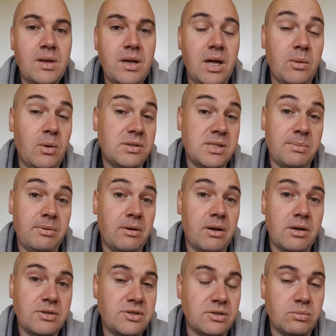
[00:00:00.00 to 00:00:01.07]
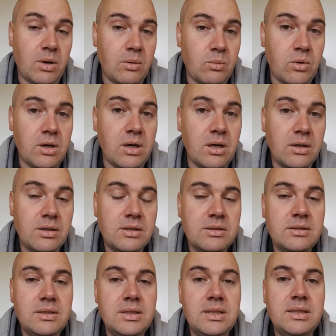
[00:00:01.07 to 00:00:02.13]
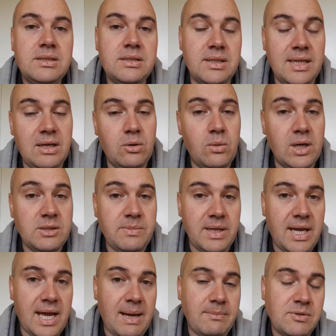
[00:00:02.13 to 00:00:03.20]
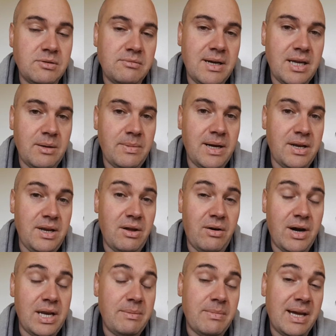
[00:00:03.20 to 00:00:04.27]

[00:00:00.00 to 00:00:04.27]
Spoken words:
Otherwise their products just won't work. So they'll always be capped around about 9,